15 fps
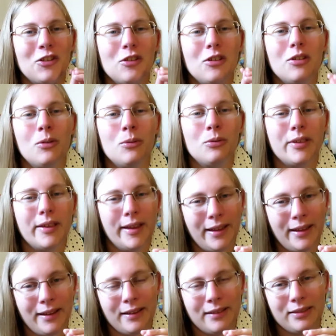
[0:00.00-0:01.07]

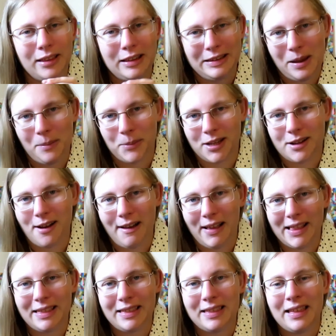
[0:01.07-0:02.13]
using the
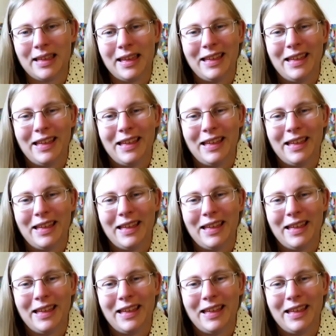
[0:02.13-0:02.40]
demigods